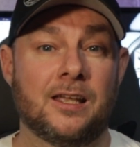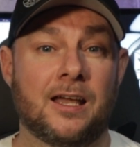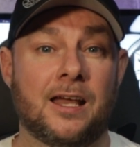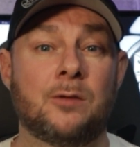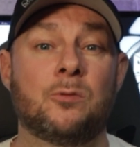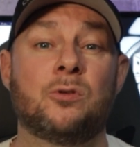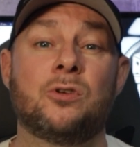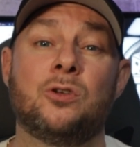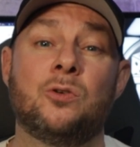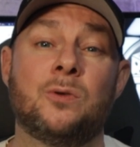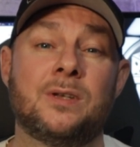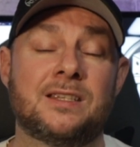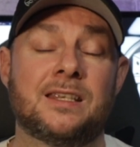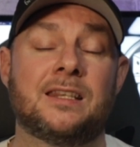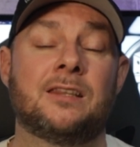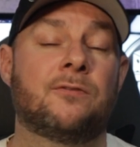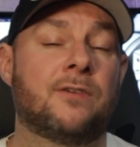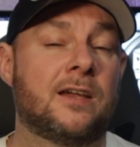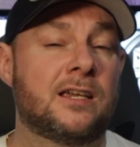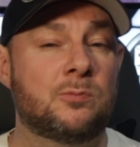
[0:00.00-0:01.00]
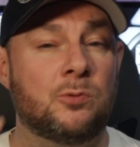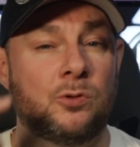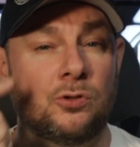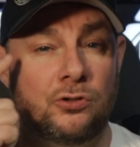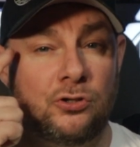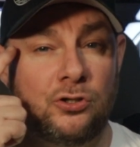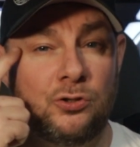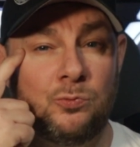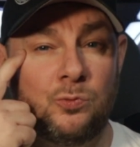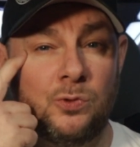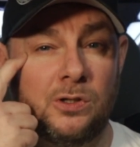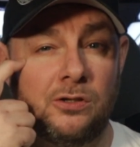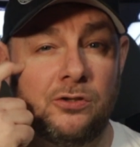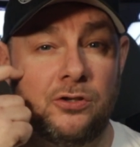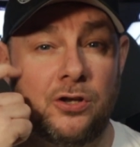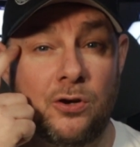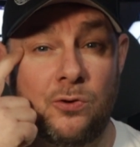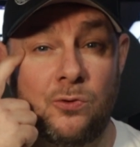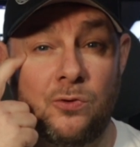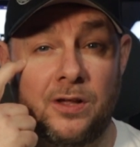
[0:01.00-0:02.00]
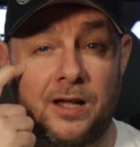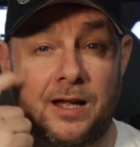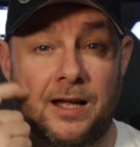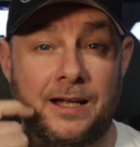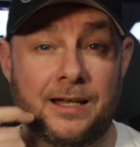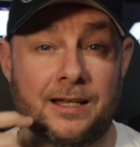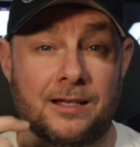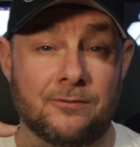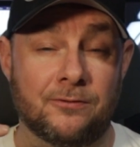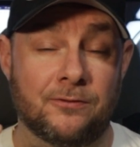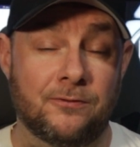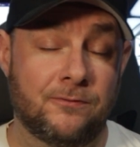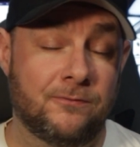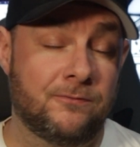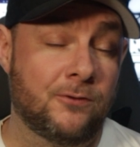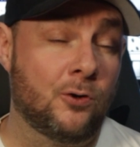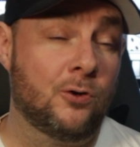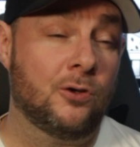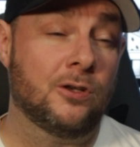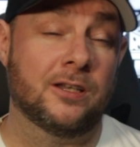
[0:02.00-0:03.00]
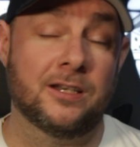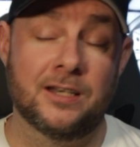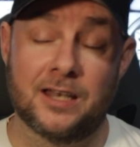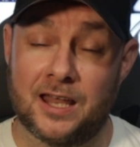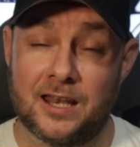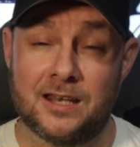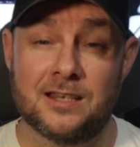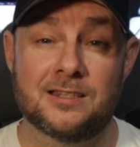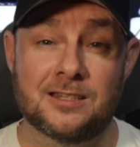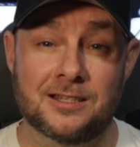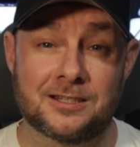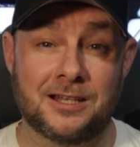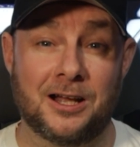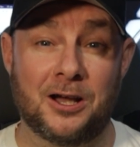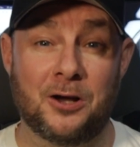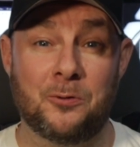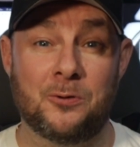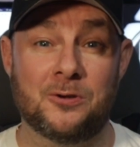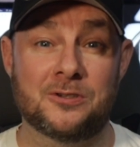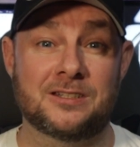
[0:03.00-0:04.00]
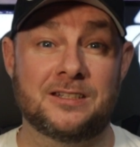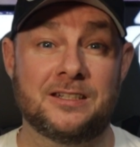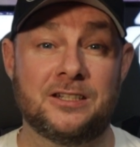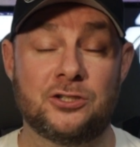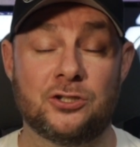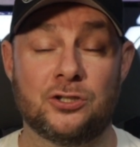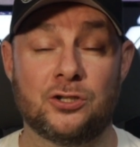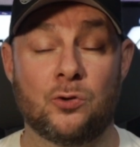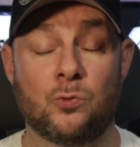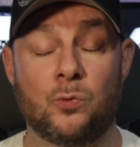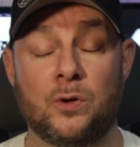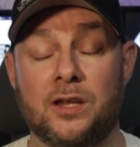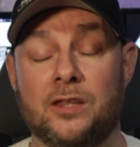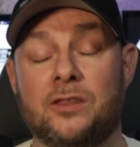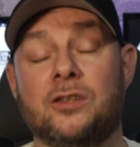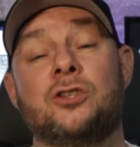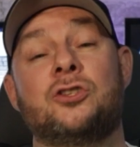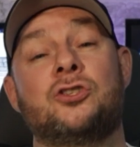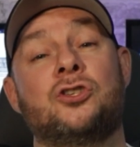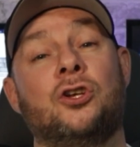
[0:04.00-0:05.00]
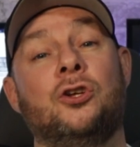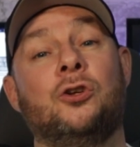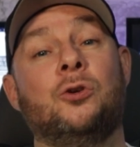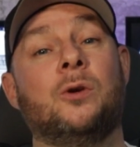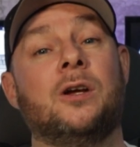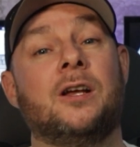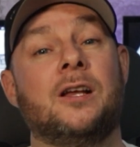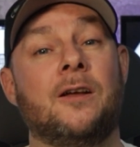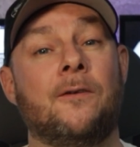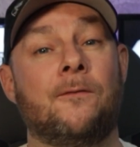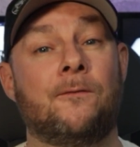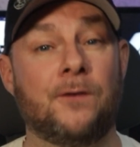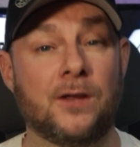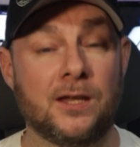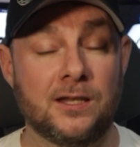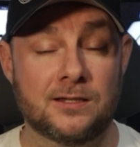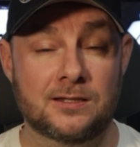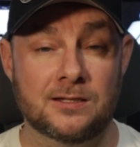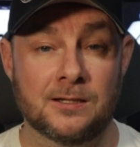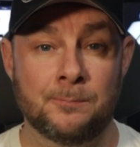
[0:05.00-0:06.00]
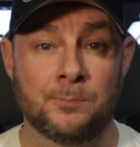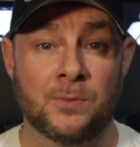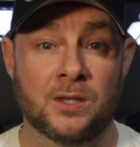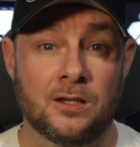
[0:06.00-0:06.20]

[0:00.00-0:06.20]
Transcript: Anyone who is in the Facebook group will know that I have fallen into Star Wars Legion with 2 feet.